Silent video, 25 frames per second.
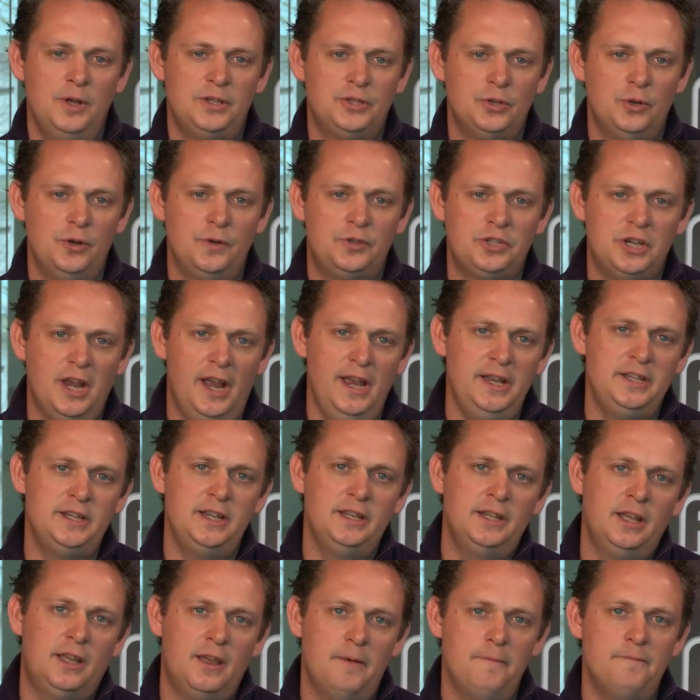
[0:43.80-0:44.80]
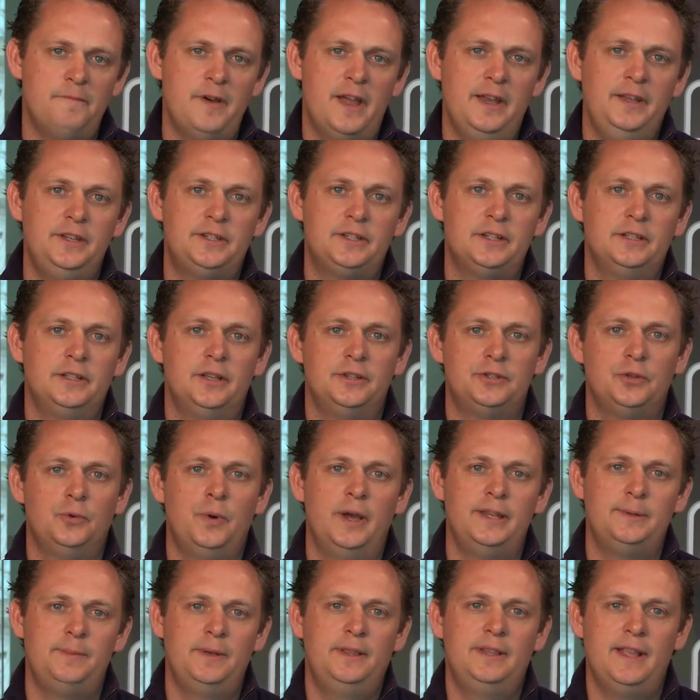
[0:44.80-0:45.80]
We're sort of changing the convention that's
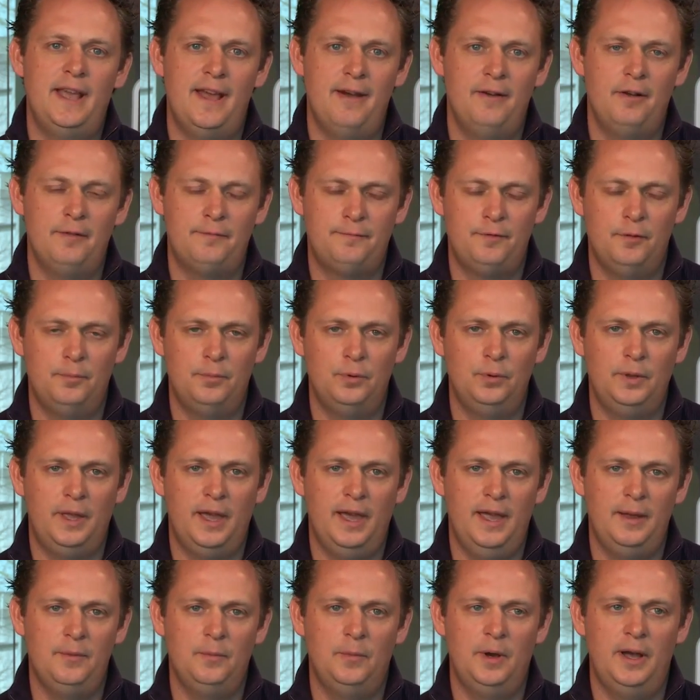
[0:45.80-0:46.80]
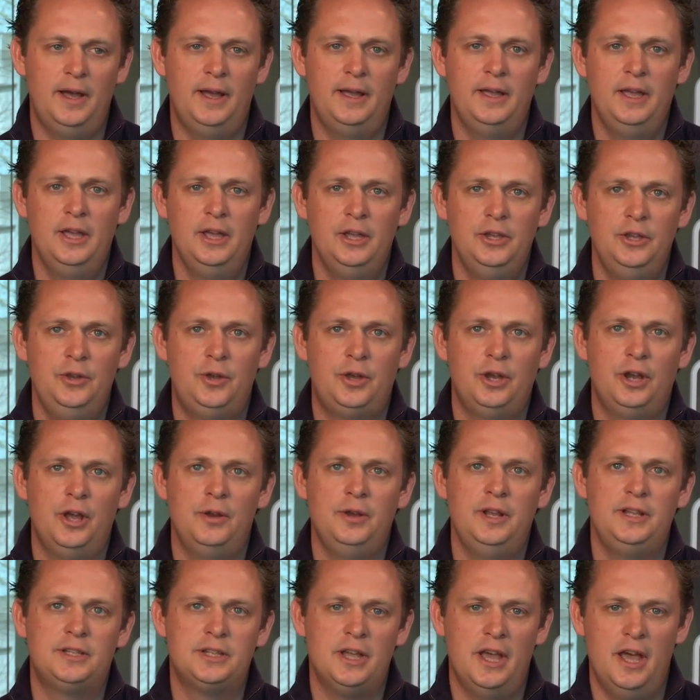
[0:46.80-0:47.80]
always been there in a football game where you can
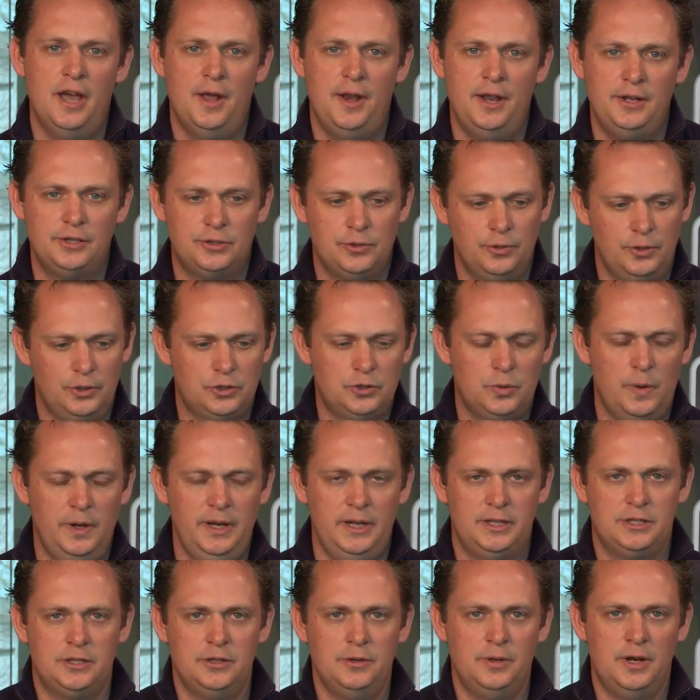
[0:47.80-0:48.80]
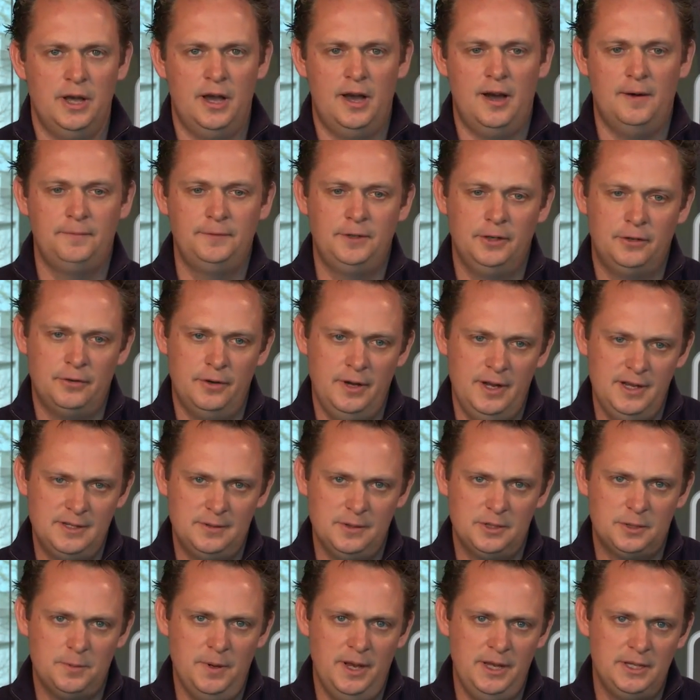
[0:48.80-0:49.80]
only turn in sort of 22.5 degrees,
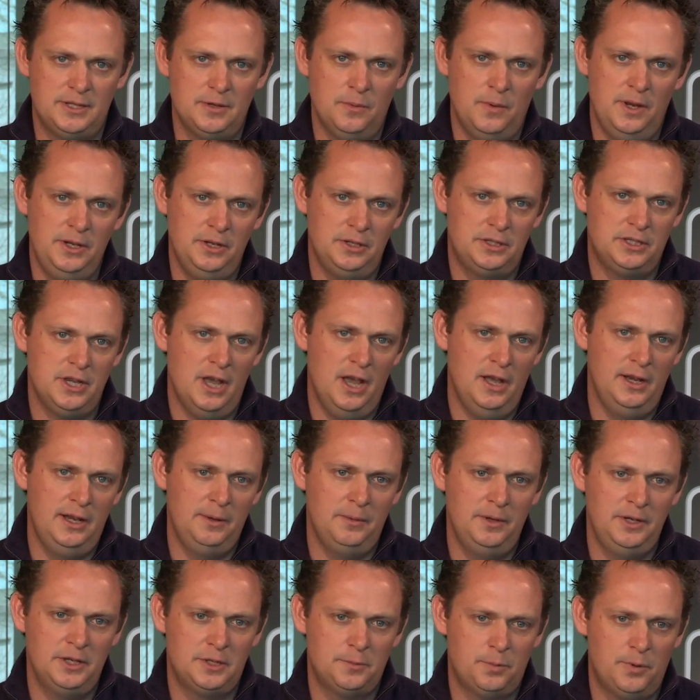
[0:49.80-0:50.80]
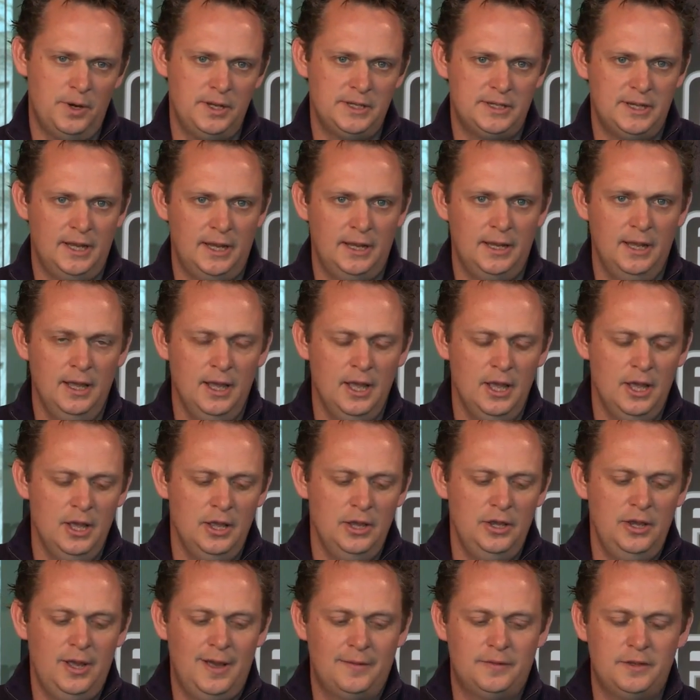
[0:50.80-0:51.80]
which means that when you're turning, when you're sprinting,
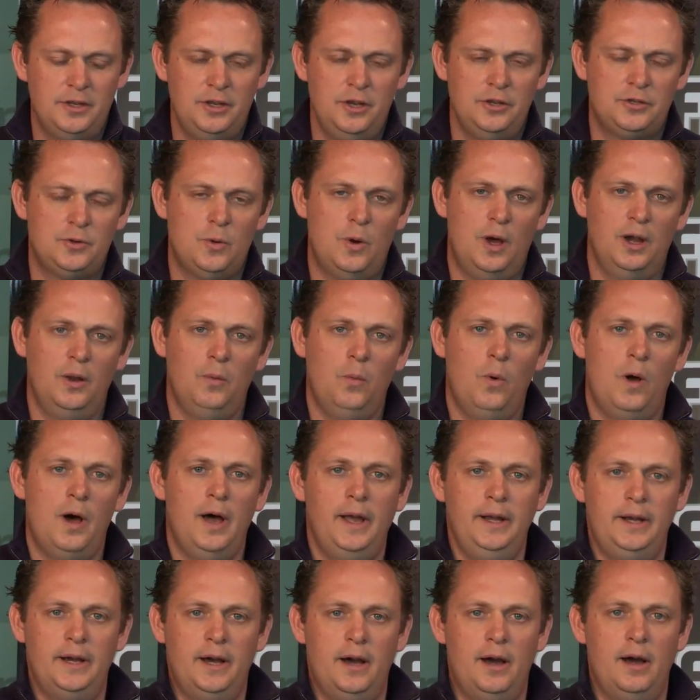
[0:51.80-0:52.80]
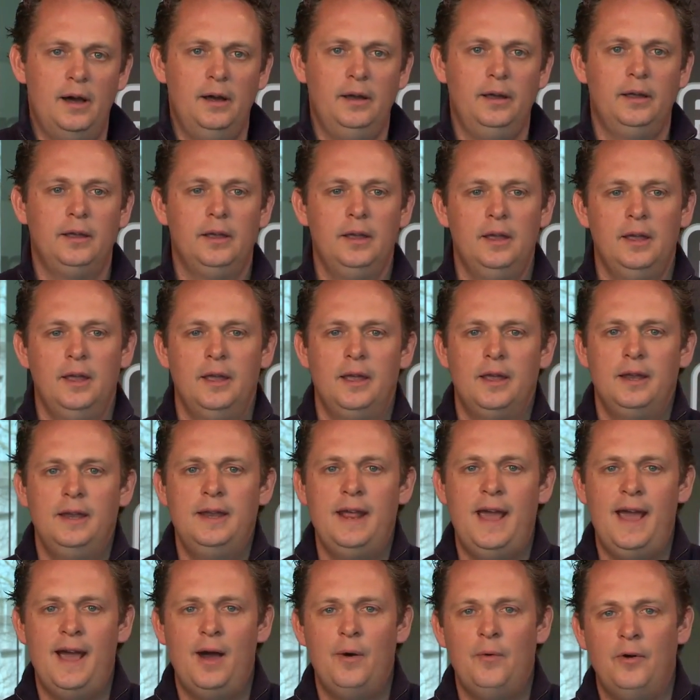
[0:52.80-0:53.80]
you have to use quite a wide arc.
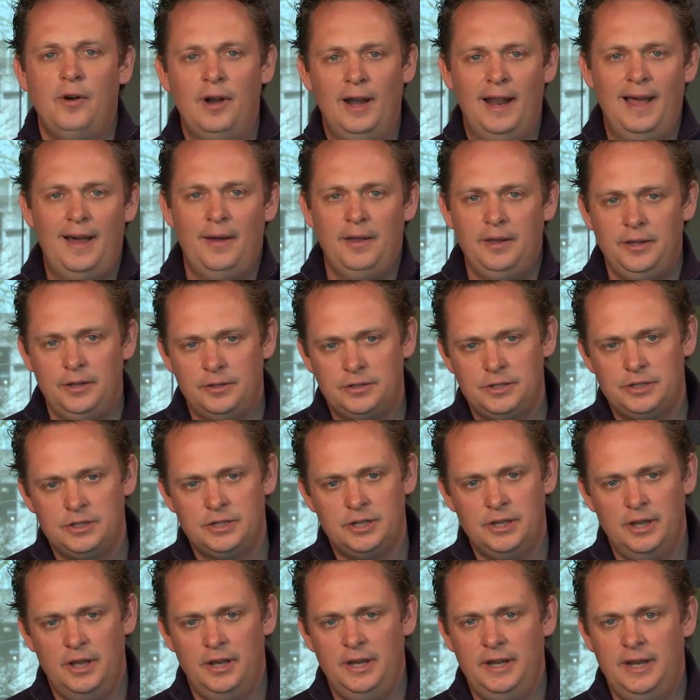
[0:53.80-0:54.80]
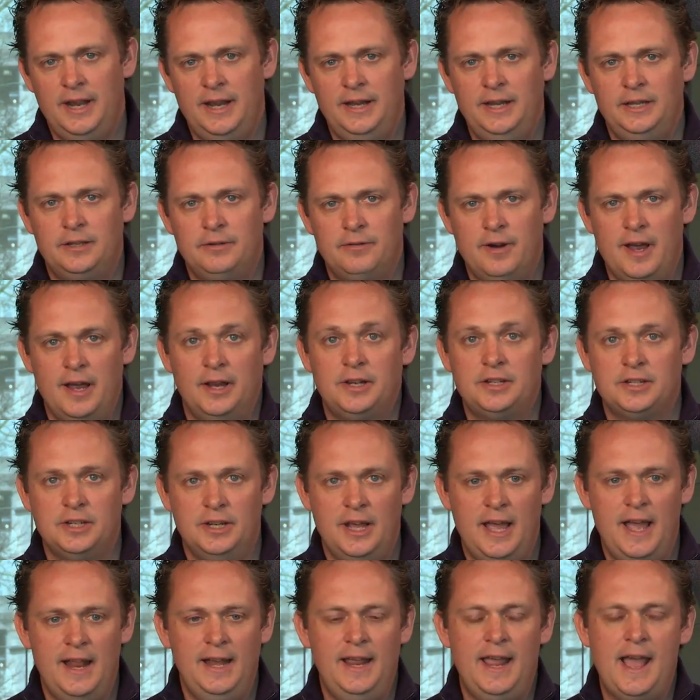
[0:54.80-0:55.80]
Now we're allowing you to turn in any
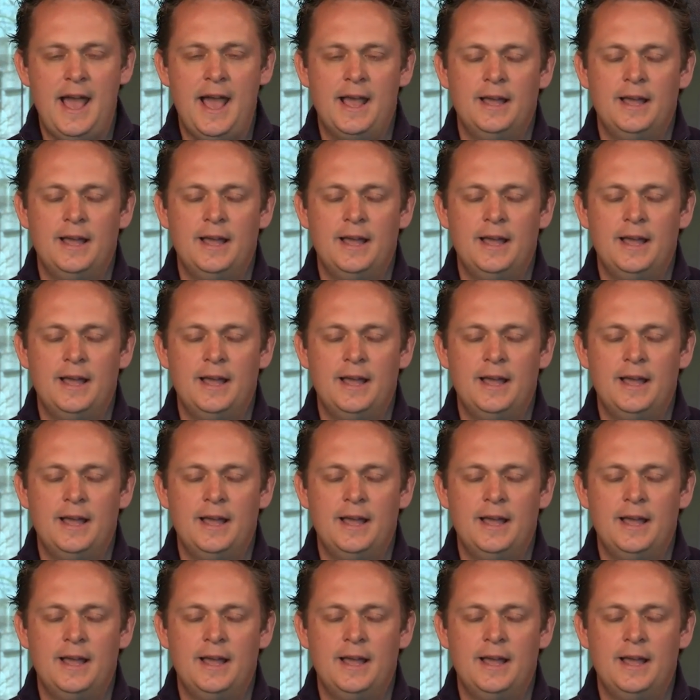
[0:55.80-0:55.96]
direction at any